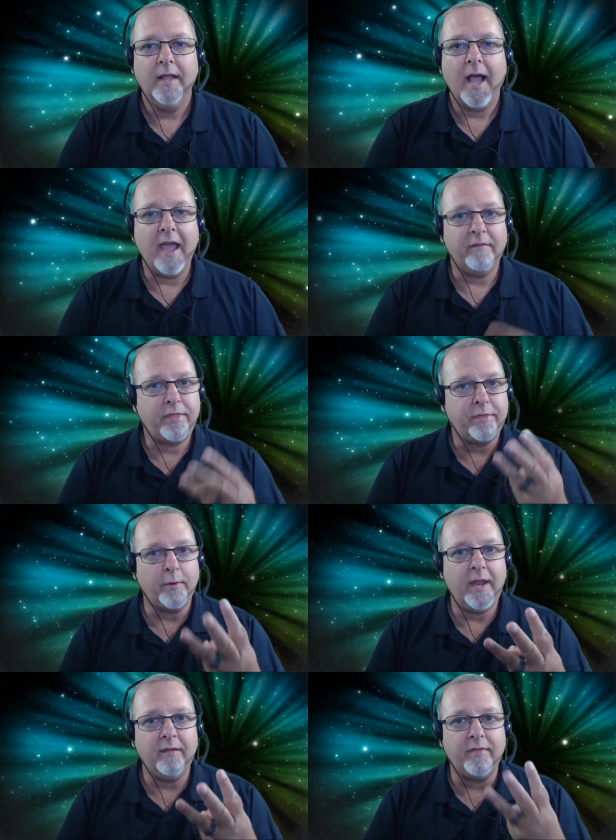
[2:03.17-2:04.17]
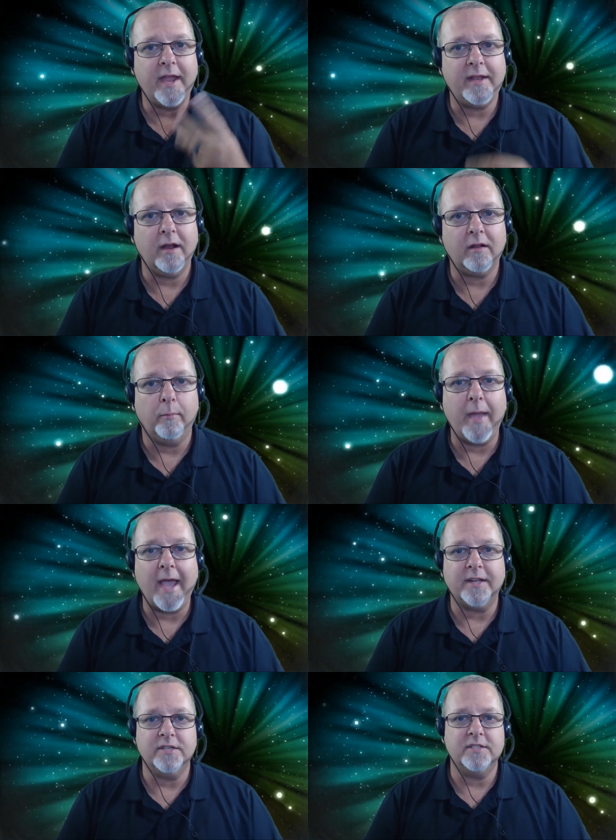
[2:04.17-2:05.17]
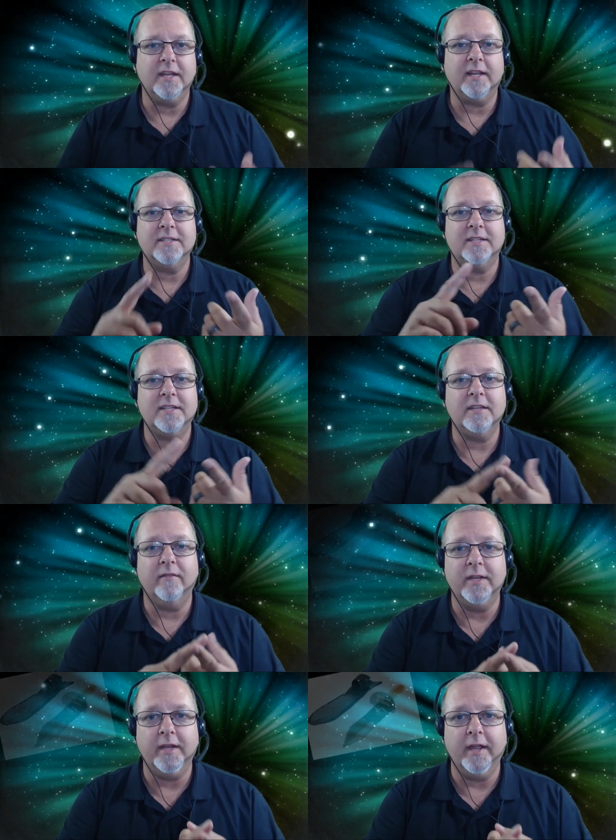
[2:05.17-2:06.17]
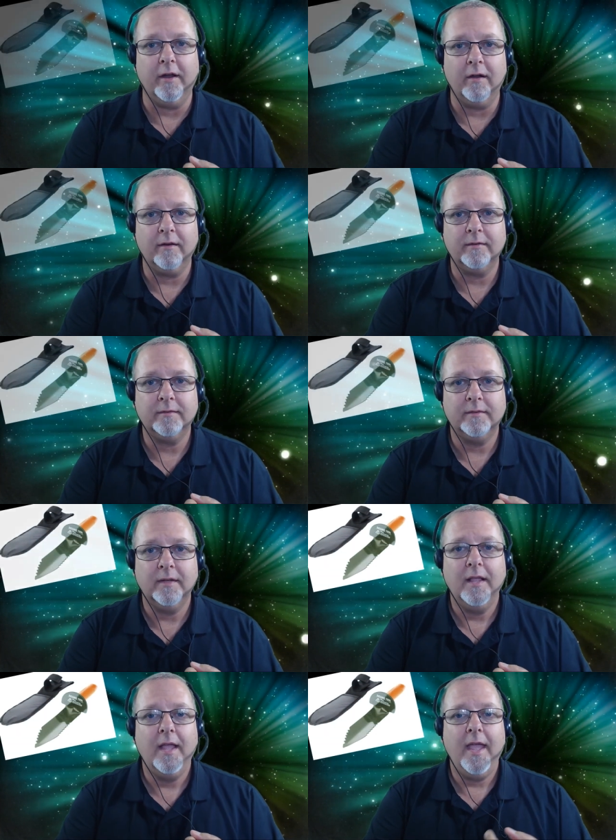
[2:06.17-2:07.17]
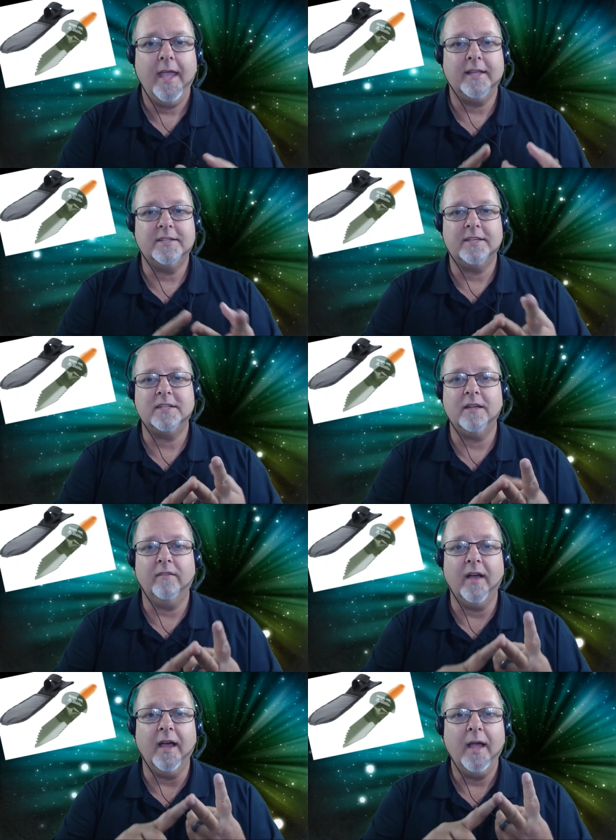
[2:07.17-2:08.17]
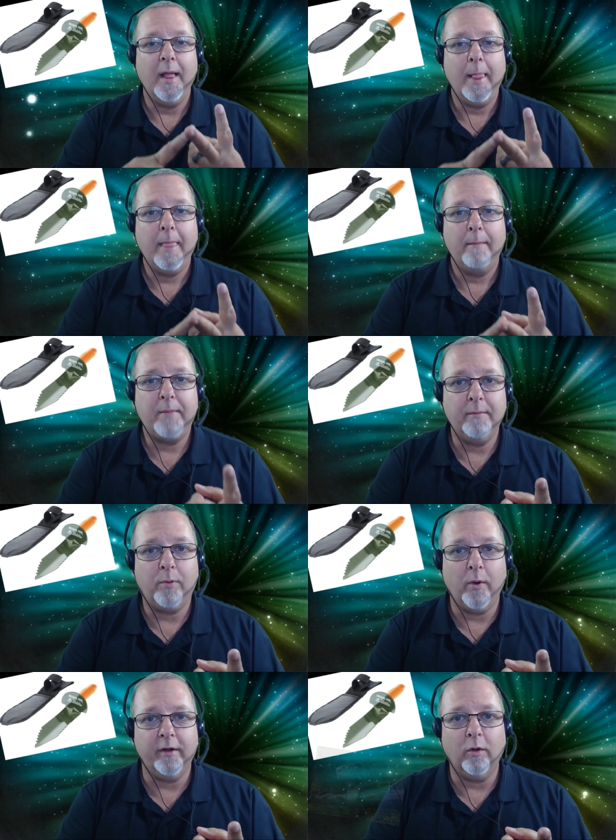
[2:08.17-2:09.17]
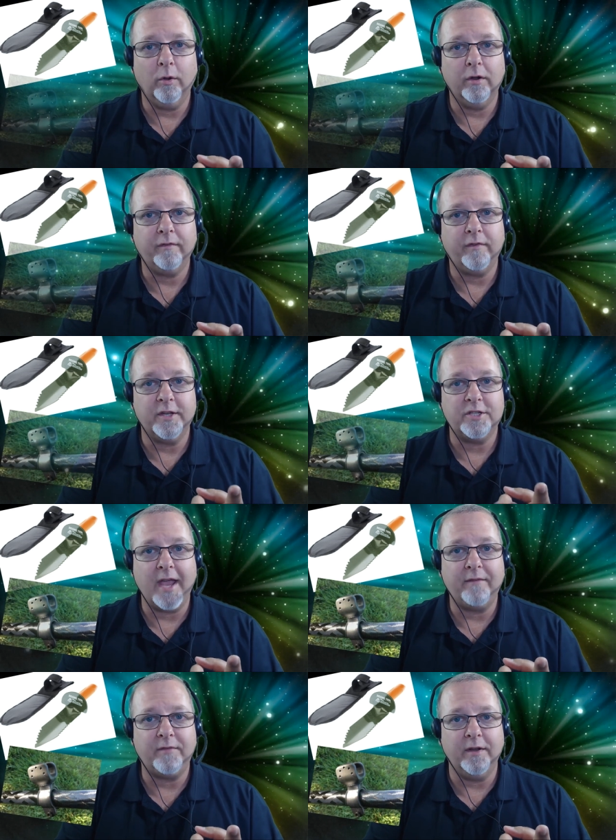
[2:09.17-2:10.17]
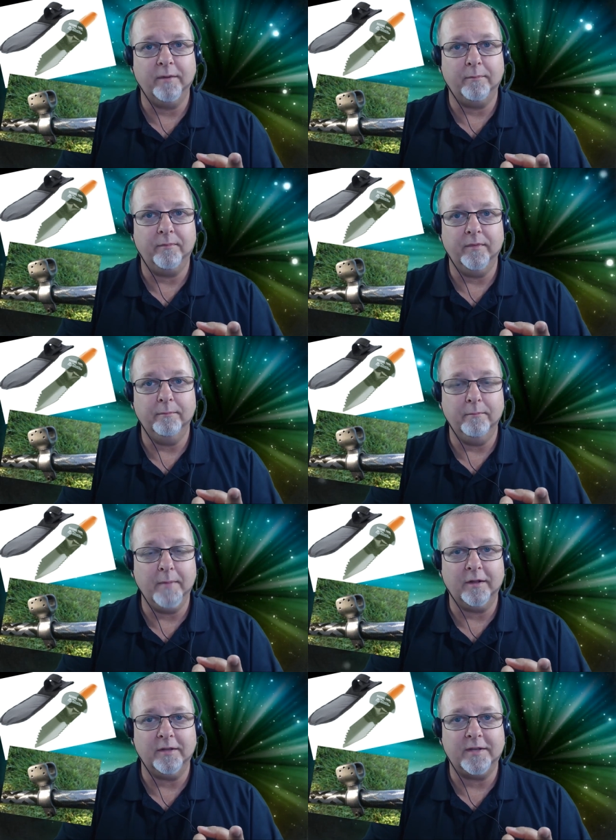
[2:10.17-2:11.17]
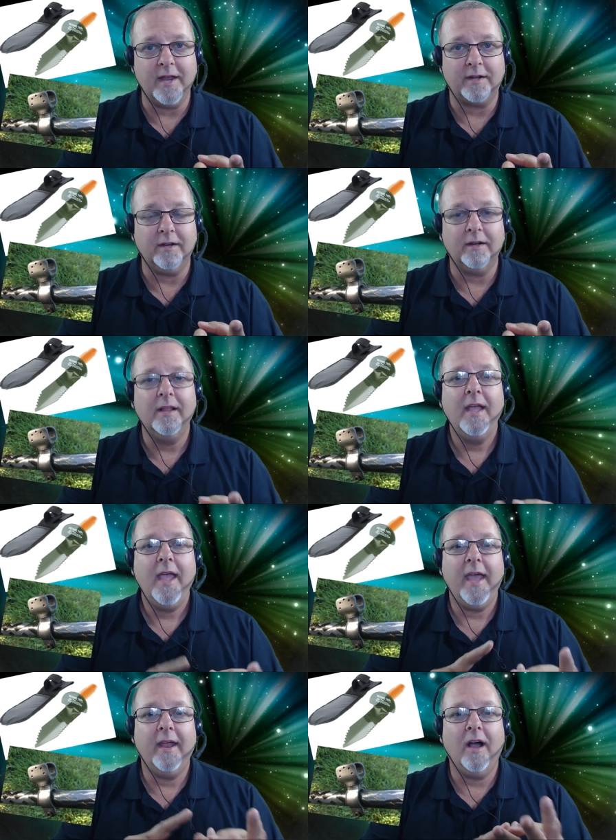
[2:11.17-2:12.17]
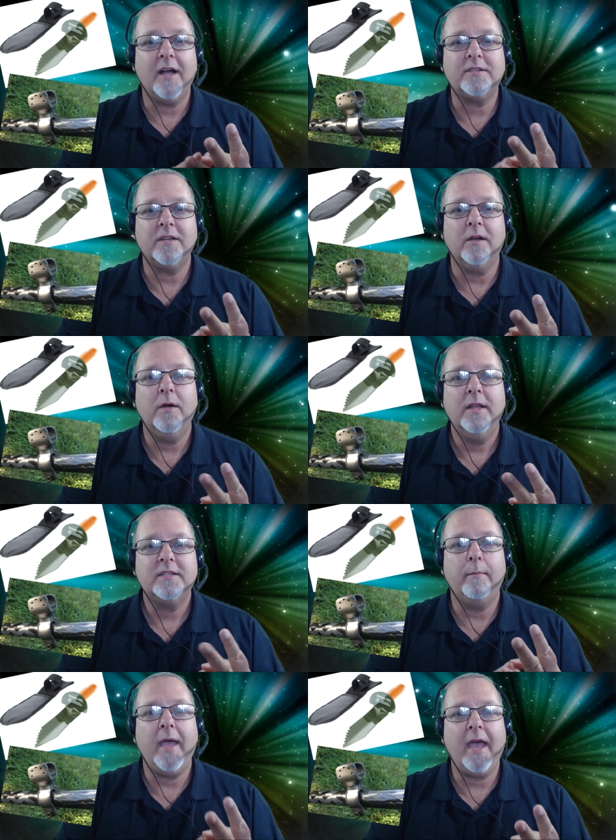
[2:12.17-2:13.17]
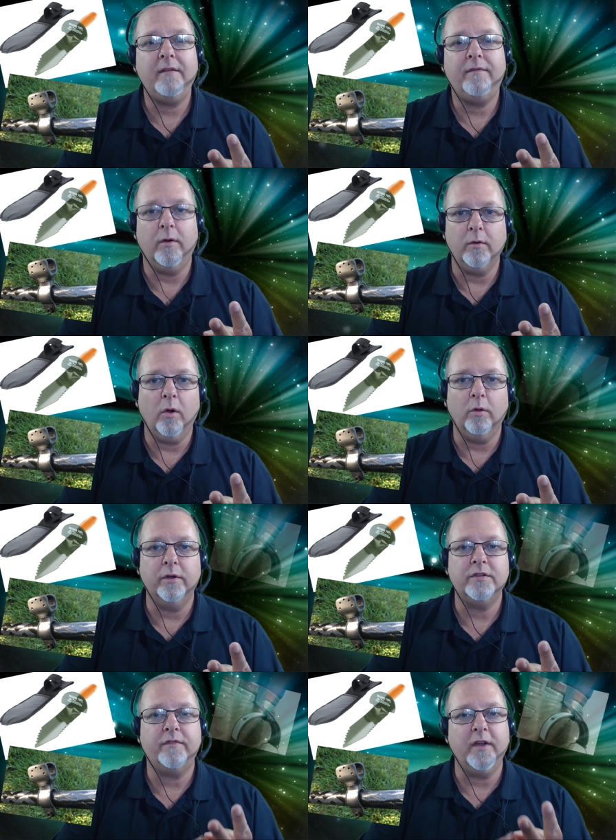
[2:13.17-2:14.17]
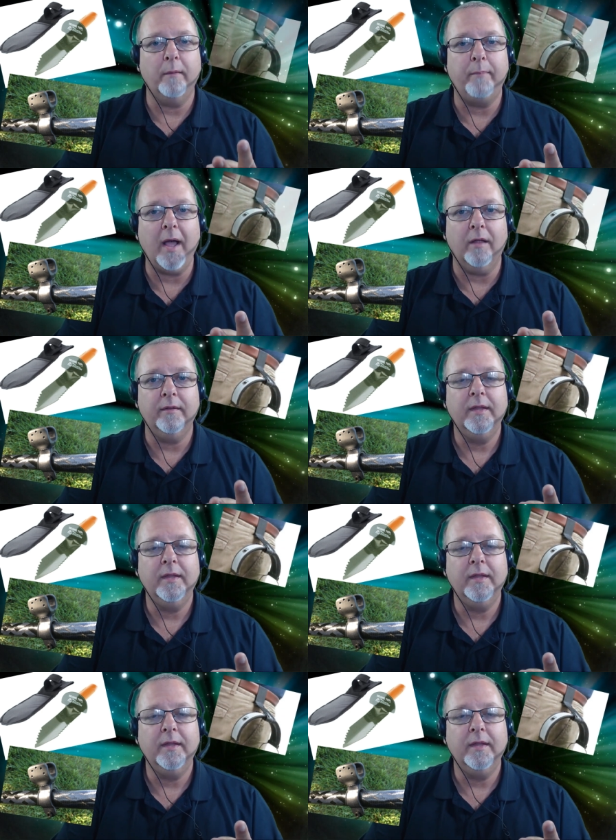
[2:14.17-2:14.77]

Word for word: I have three of the identical packages, and consists of a digger, consists of a pinpointer holder for the shaft of your metal detector, and also some headphone holders for your belt.